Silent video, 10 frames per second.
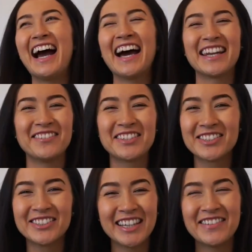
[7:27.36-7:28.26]
and I'm
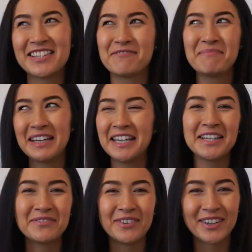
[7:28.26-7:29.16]
sure there is
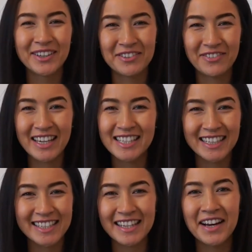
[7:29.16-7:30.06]
1,000,001 other
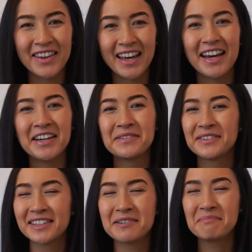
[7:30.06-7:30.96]
facialists out there who
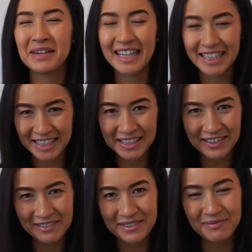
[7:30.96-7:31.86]
will completely
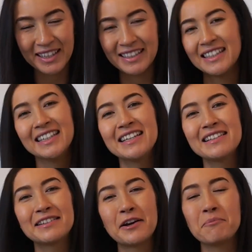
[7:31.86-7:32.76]
agree with me.
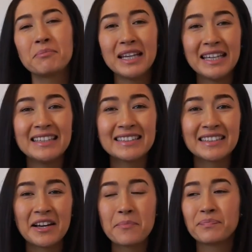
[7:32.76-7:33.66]
So
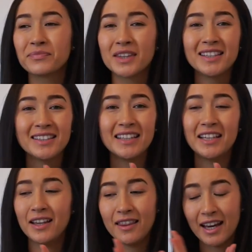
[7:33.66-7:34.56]
please,
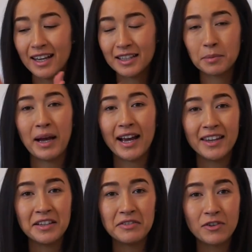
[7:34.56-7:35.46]
that little
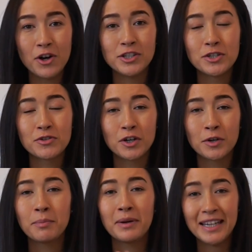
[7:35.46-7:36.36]
packet that you've got in your
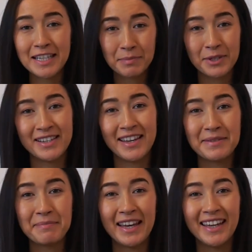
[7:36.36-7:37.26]
drawer, please put it in
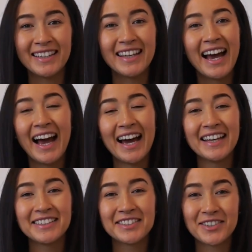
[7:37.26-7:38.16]
the bin
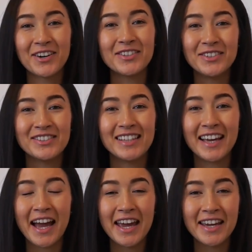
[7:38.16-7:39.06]
and start
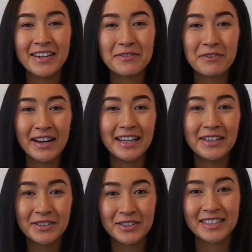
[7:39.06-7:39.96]
using a really
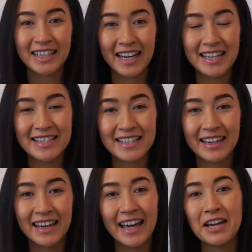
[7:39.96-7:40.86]
good
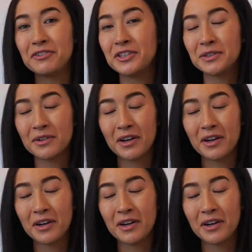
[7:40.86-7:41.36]
cleanser. If you